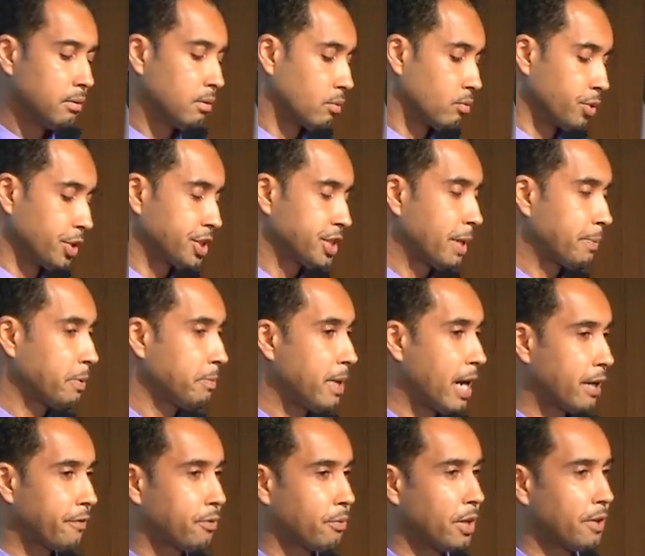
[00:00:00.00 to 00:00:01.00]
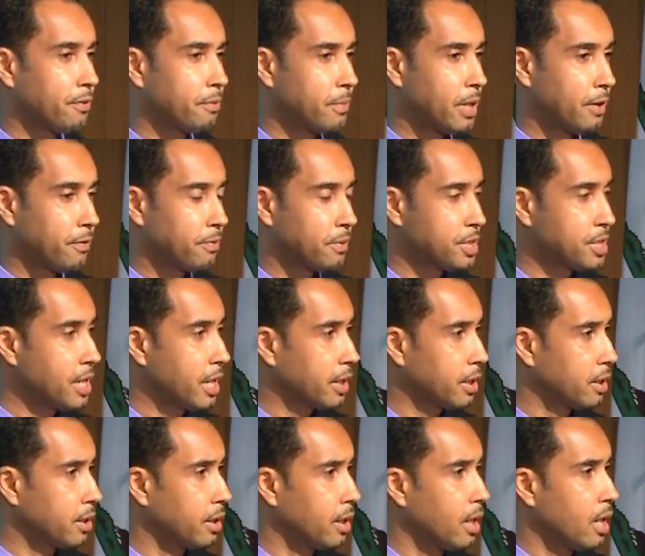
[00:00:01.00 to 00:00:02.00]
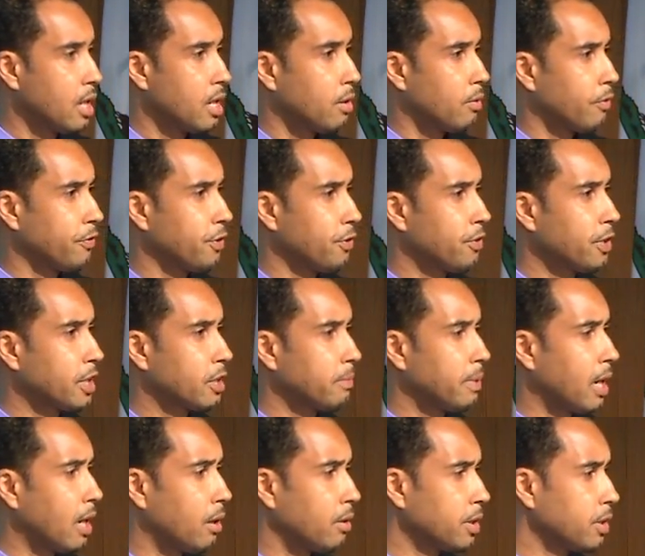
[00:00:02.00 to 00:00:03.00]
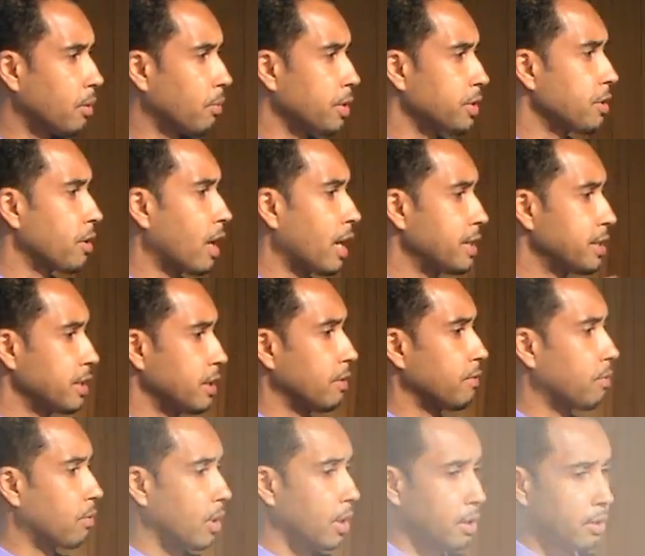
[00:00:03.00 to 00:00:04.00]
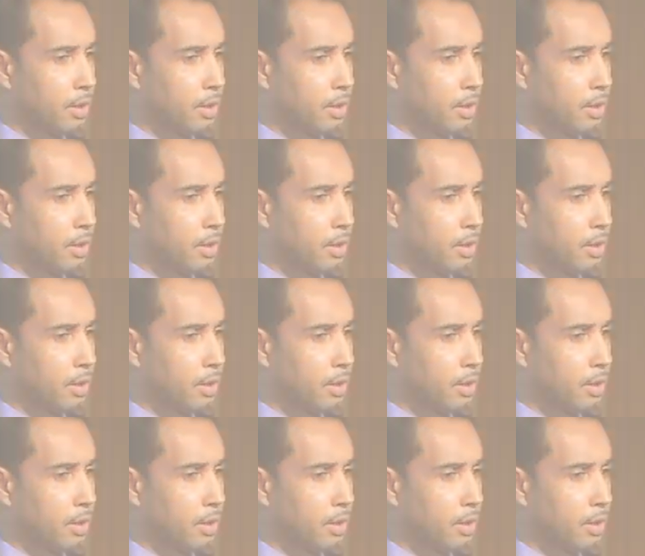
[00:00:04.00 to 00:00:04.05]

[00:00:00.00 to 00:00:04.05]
We're stepping back away from that for a second. If you think about, what your idea of what,